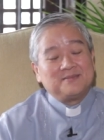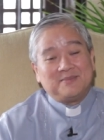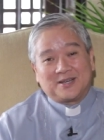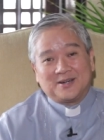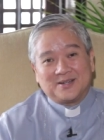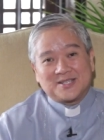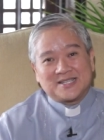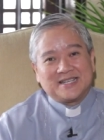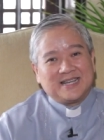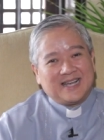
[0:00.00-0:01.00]

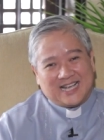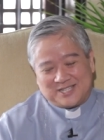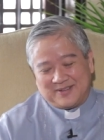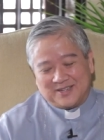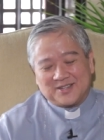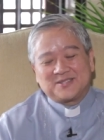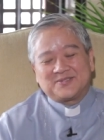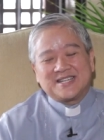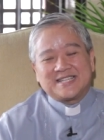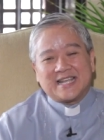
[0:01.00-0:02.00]
Because, as
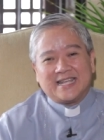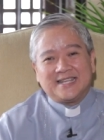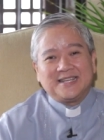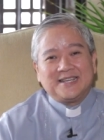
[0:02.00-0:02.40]
philosophers say,